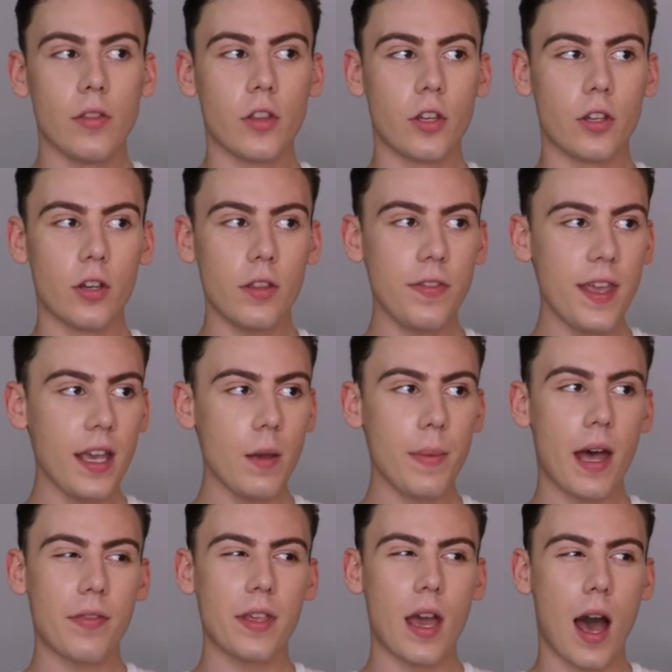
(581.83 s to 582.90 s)
The good thing
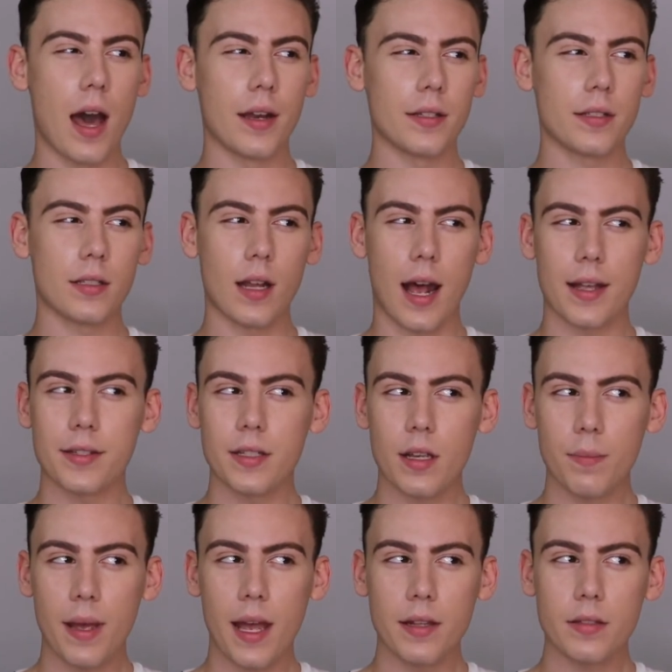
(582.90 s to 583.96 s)
about the
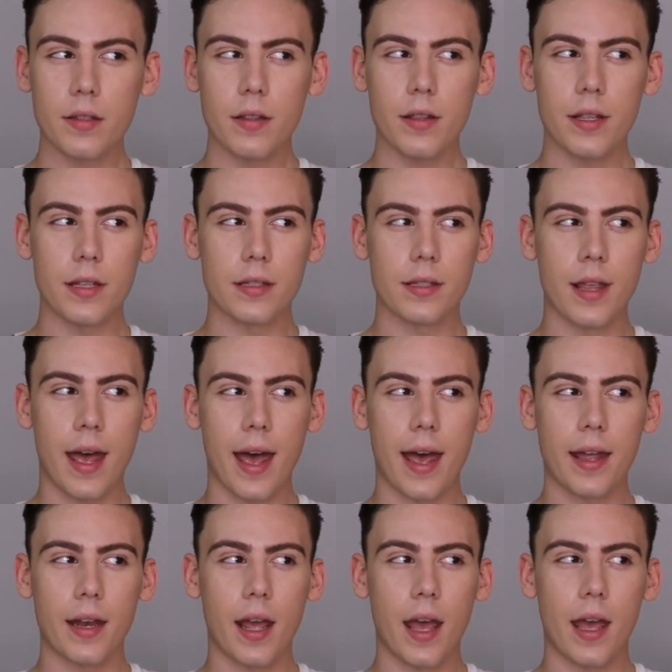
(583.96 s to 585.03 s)
Anastasia pencil is
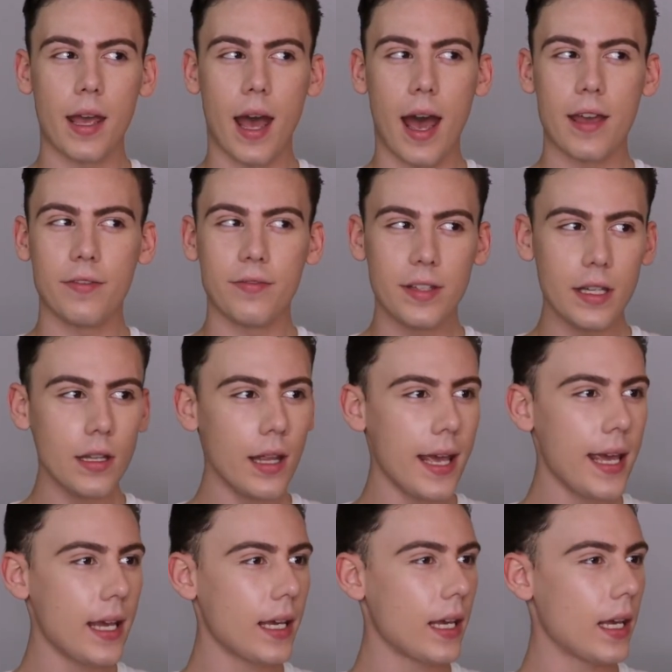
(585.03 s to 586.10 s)
that I feel
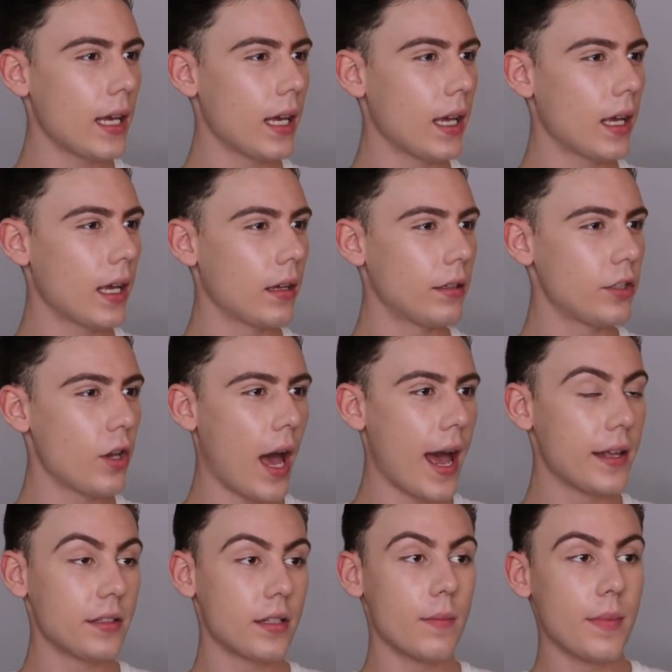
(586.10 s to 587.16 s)
like,
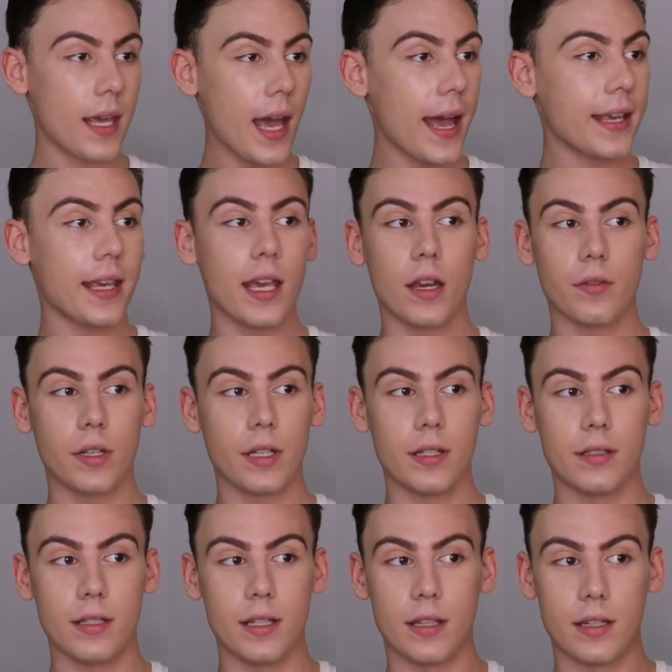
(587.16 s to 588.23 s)
to me, I can't
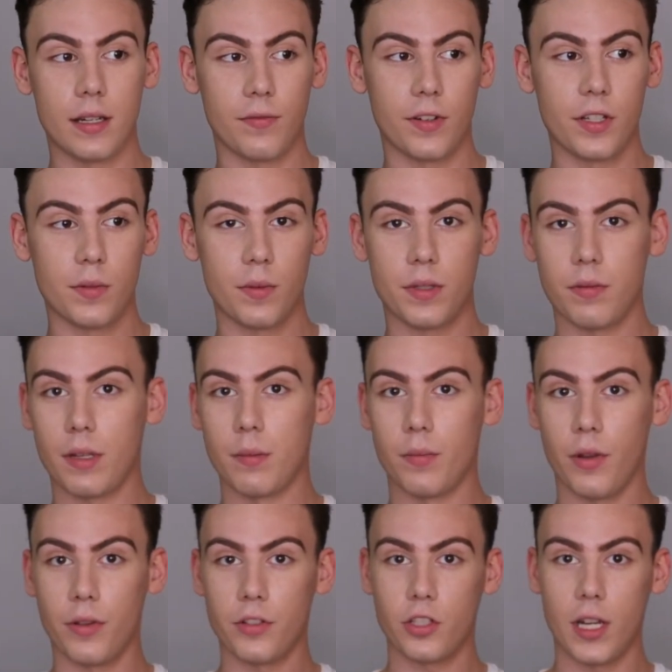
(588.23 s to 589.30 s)
really see the difference between
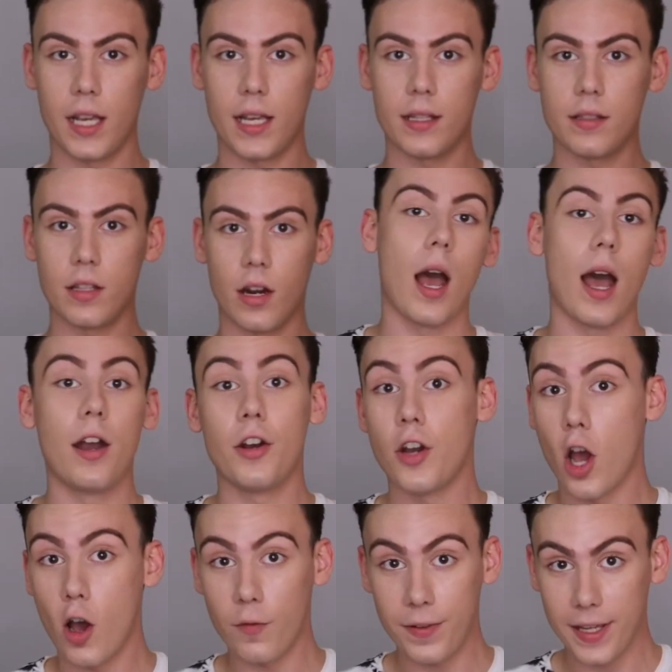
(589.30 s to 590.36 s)
both shades. I don't
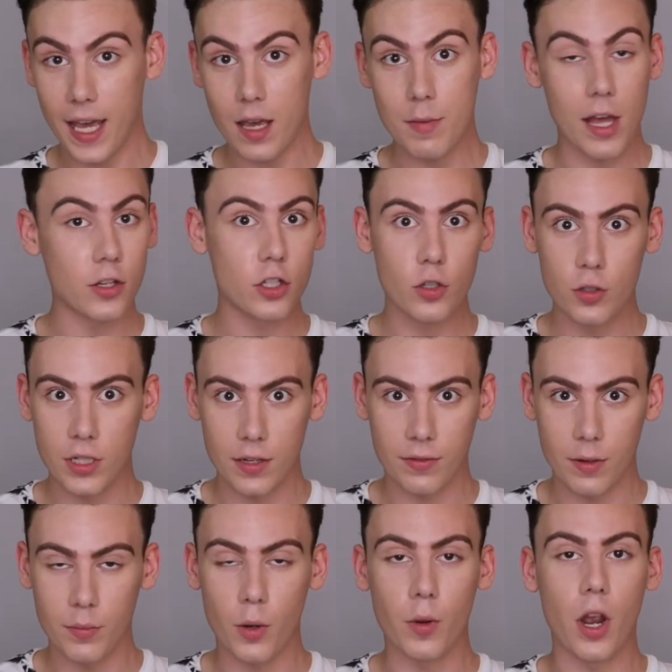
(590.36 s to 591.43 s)
know if it came out too
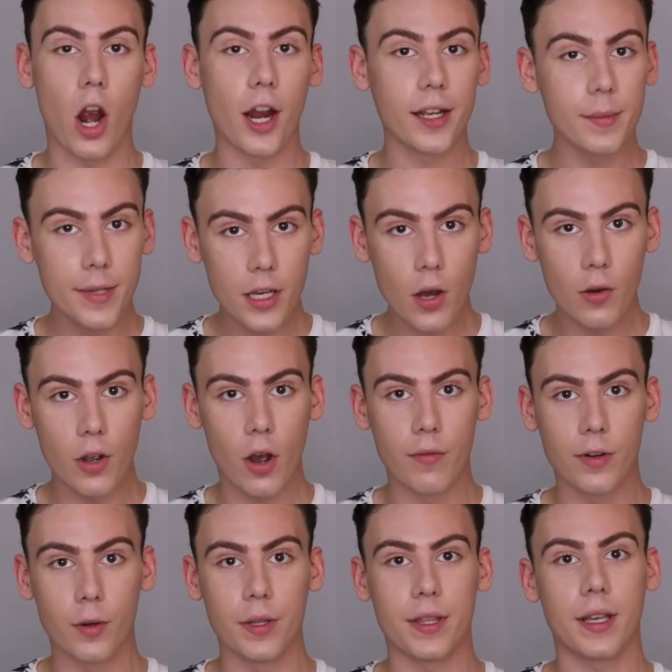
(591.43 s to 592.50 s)
different, but we are going to be going
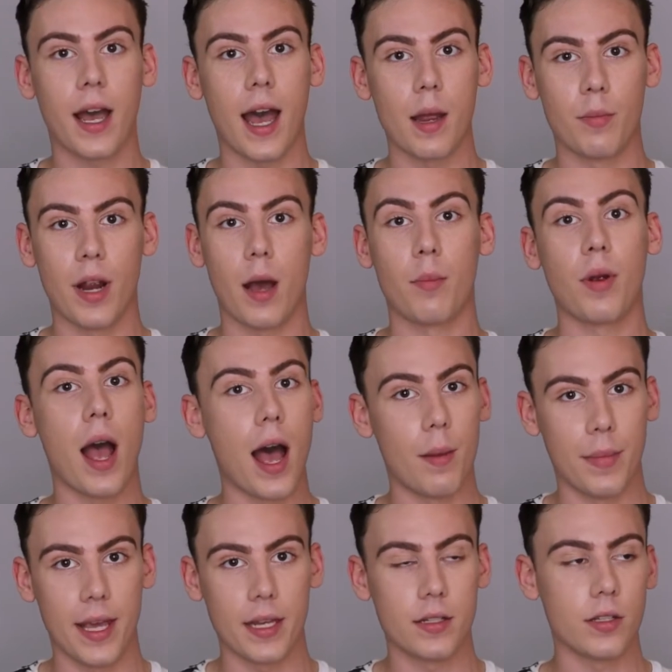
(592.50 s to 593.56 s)
over it with the Kybrow
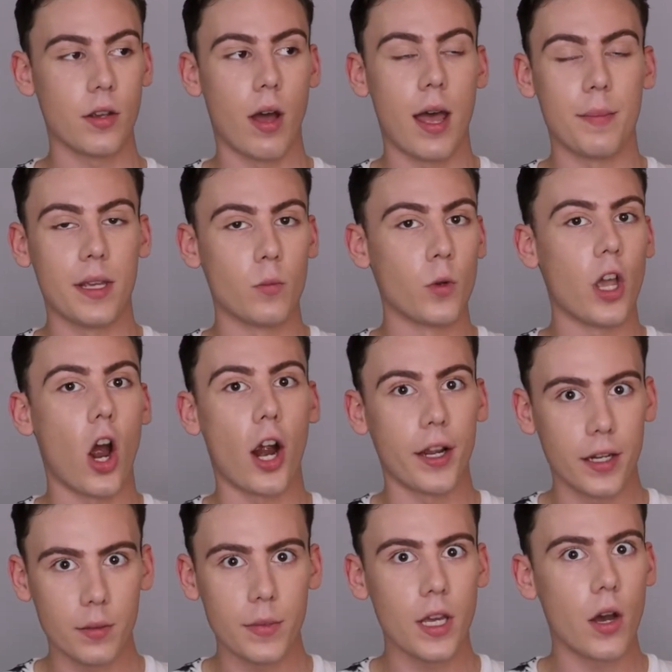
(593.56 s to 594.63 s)
pomade, so I mean, we are
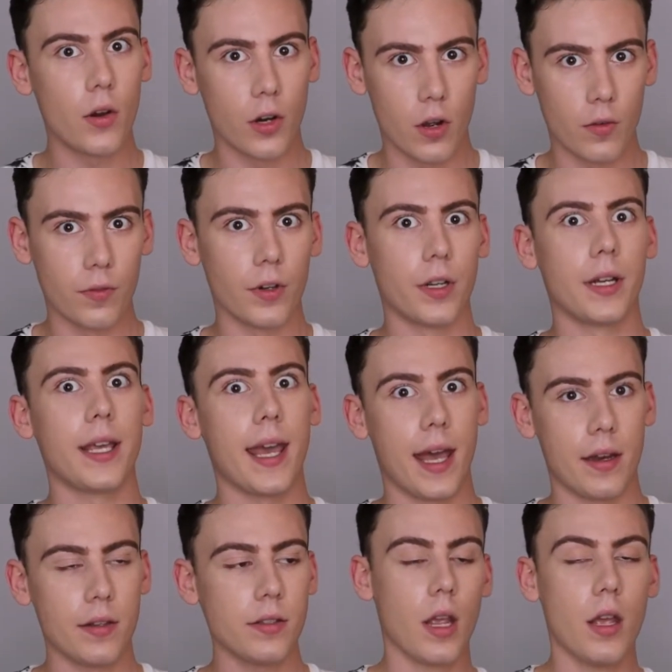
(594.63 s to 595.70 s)
going to be going over it
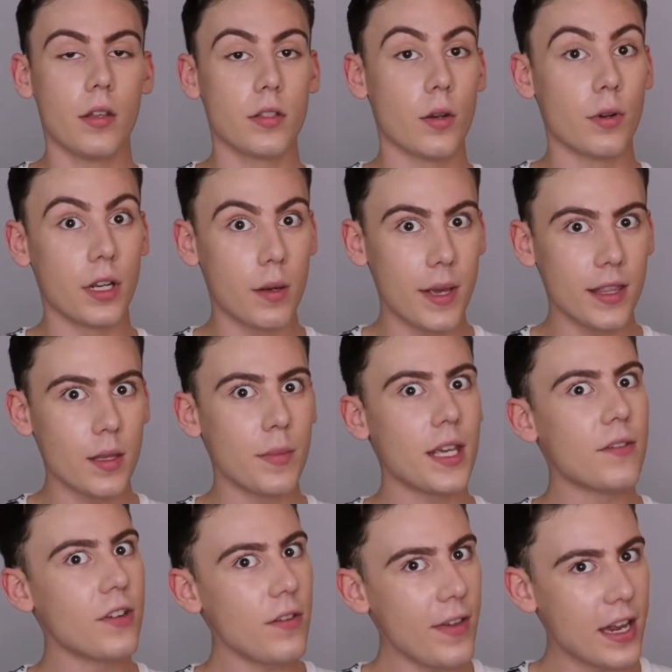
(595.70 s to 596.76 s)
again. So we're going to make them
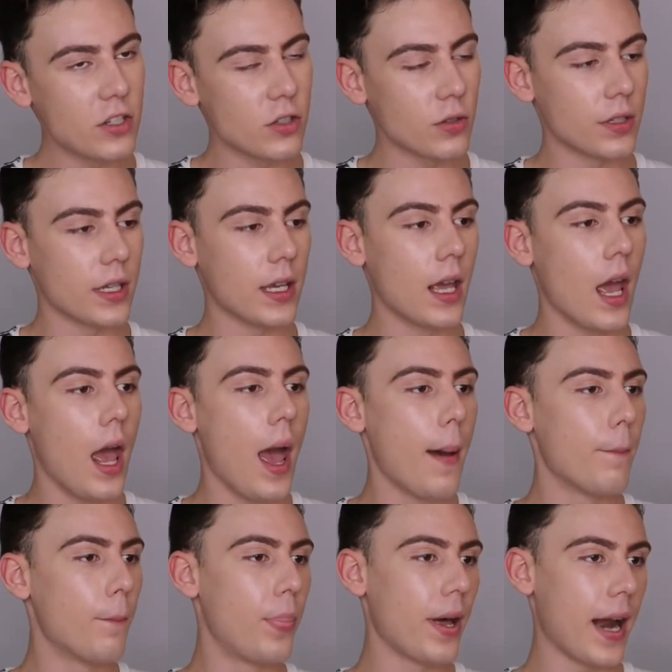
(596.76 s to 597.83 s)
even eventually.
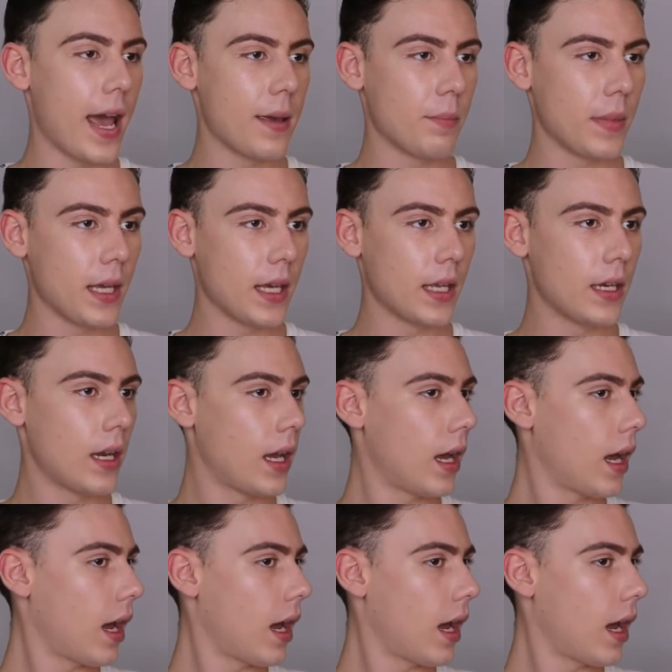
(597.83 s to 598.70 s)
But I mean,